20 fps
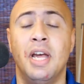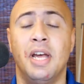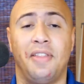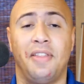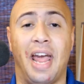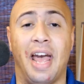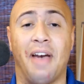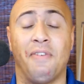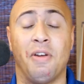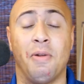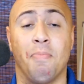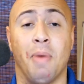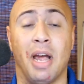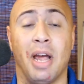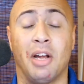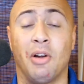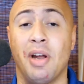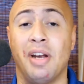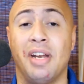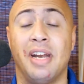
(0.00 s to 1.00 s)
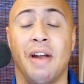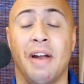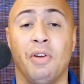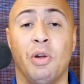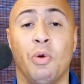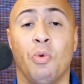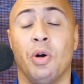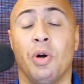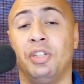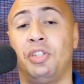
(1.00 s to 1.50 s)
They haven't migrated
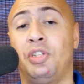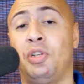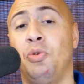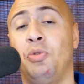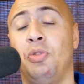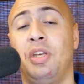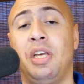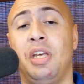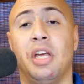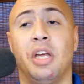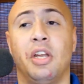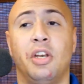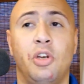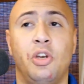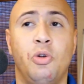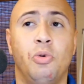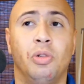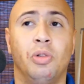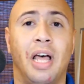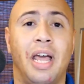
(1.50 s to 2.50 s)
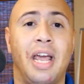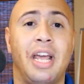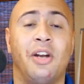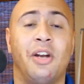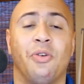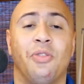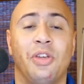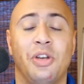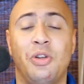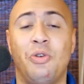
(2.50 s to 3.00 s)
everyone to the new
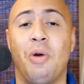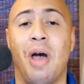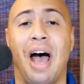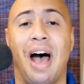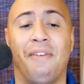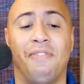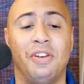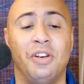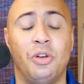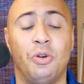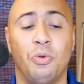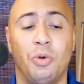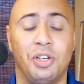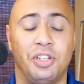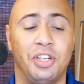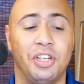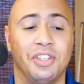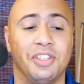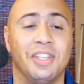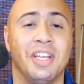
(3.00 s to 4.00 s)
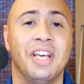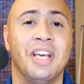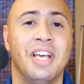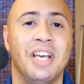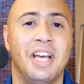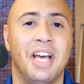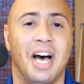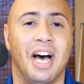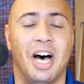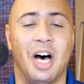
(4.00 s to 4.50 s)
lane or the new avenue, which is
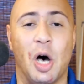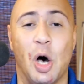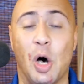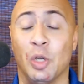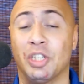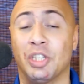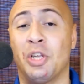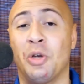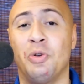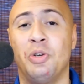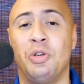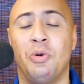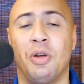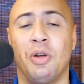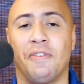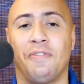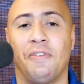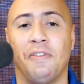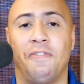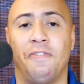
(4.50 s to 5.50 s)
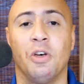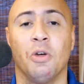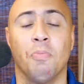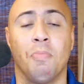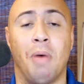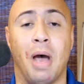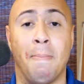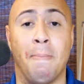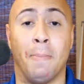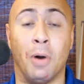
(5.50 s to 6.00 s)
also doing fulfilled
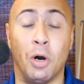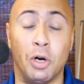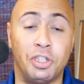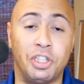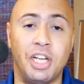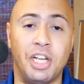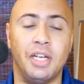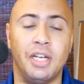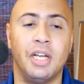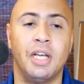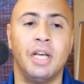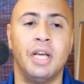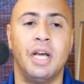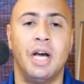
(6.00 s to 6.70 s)
by merchant.